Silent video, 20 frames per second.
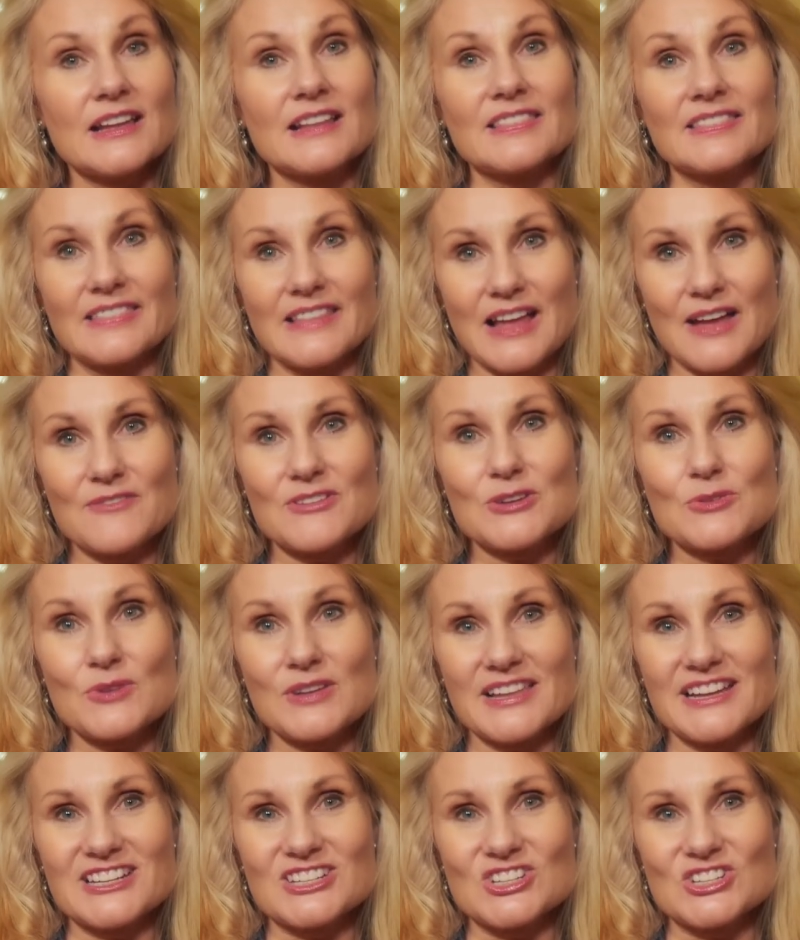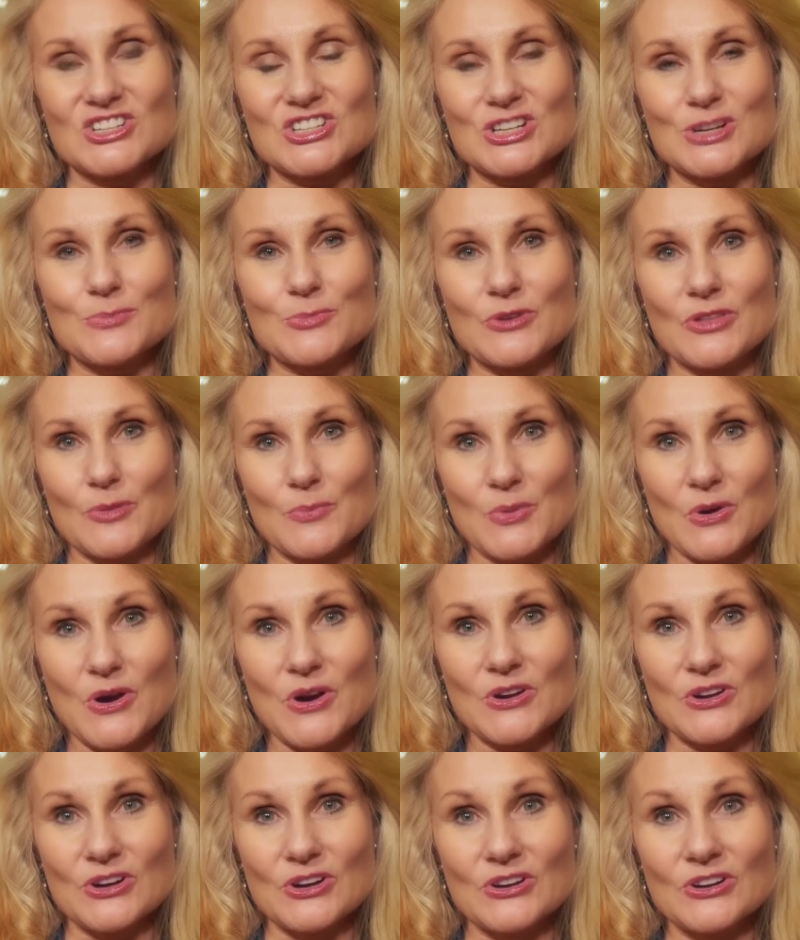and loving relationship with a
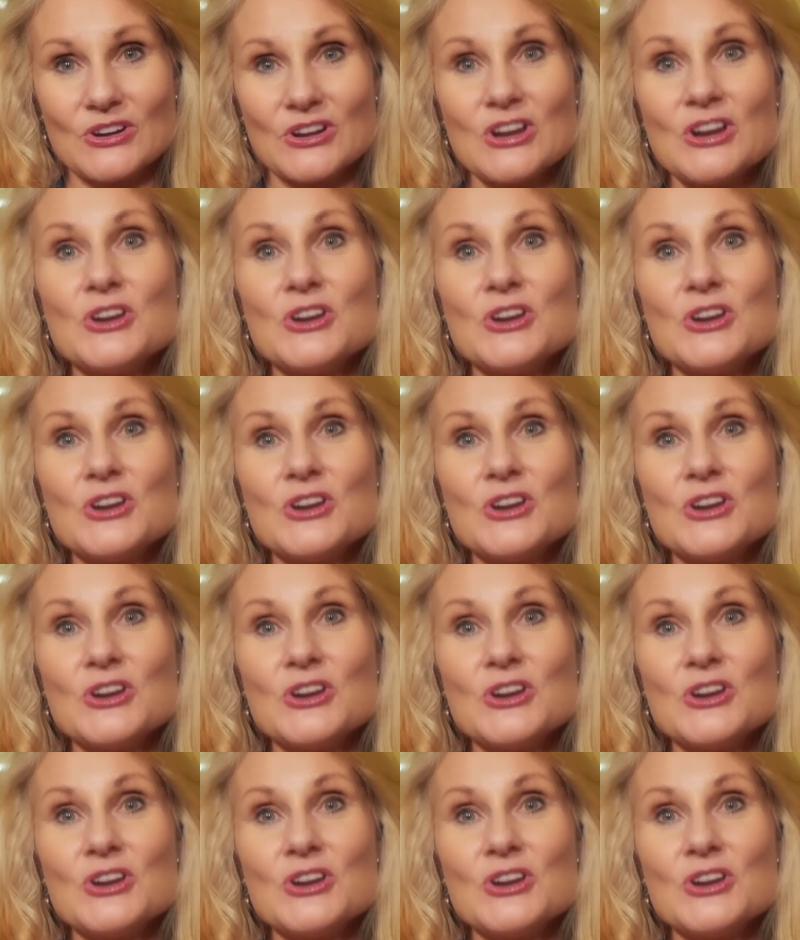partner